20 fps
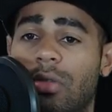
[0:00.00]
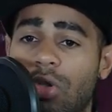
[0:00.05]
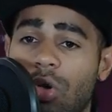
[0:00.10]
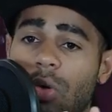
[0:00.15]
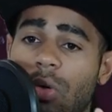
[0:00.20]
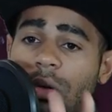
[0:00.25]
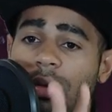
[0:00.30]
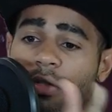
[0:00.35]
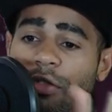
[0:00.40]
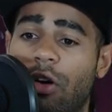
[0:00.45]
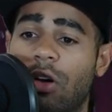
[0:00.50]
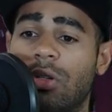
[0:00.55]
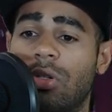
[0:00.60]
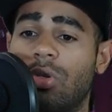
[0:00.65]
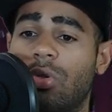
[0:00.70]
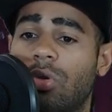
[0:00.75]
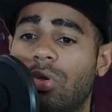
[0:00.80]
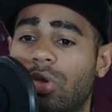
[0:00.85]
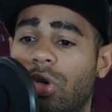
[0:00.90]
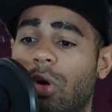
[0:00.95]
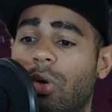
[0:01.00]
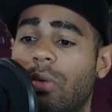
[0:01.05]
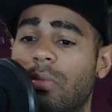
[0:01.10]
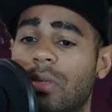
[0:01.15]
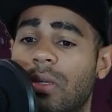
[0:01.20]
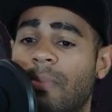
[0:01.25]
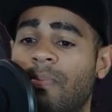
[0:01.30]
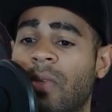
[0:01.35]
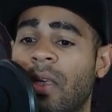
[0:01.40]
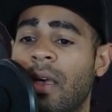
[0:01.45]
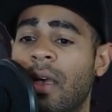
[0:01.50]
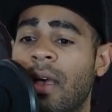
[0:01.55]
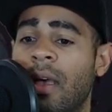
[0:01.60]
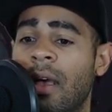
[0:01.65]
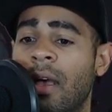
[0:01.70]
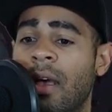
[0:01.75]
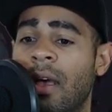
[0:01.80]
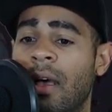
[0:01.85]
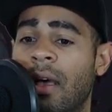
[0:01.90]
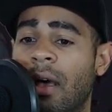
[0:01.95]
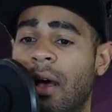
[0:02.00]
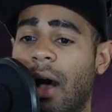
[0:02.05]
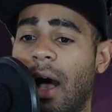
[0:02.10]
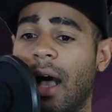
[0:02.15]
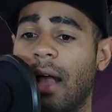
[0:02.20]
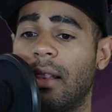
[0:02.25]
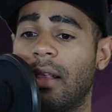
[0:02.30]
two in the first two showrooms. Uh,